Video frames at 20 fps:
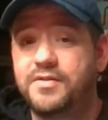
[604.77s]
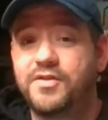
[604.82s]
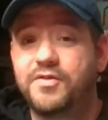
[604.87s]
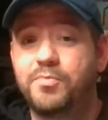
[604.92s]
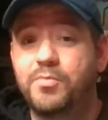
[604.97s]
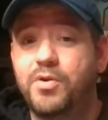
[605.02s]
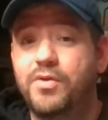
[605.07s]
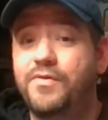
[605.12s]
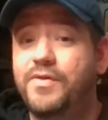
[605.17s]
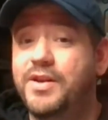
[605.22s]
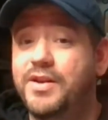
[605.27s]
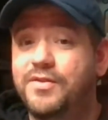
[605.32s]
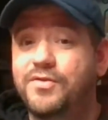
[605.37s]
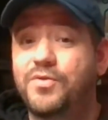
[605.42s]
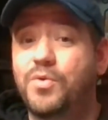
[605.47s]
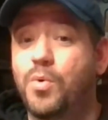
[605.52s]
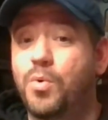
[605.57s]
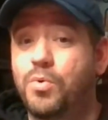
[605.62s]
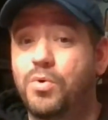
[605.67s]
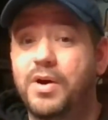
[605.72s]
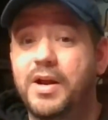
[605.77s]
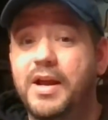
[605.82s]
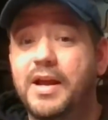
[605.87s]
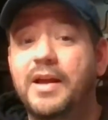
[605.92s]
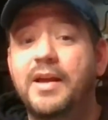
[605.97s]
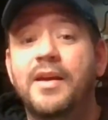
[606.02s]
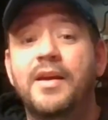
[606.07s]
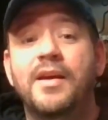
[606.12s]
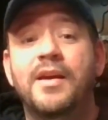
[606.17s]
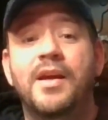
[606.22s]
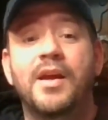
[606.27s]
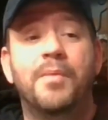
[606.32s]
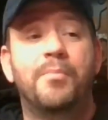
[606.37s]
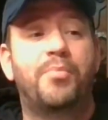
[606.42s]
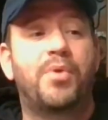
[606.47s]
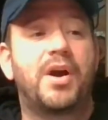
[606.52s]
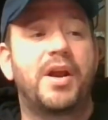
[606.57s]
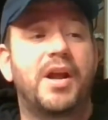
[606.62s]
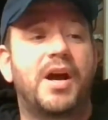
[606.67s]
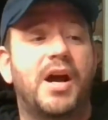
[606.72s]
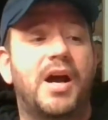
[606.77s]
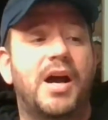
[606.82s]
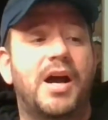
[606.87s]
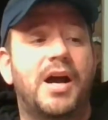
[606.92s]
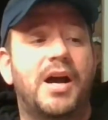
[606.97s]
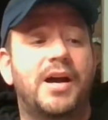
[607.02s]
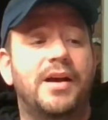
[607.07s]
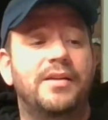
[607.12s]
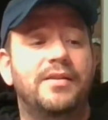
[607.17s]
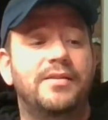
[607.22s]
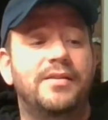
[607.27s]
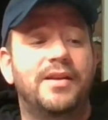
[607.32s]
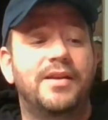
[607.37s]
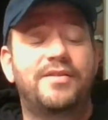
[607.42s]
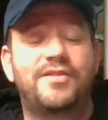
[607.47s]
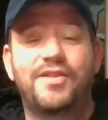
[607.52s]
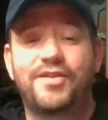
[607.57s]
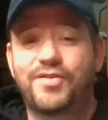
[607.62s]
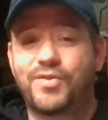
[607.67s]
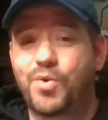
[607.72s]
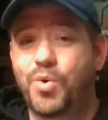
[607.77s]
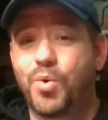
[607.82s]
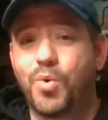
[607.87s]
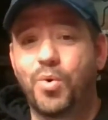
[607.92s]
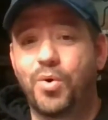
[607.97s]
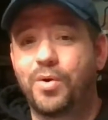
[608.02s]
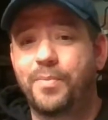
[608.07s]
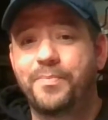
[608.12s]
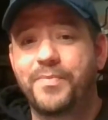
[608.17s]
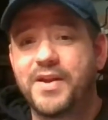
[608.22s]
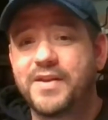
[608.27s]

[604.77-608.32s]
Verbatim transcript: This movie is gory, but uh, it's just cool.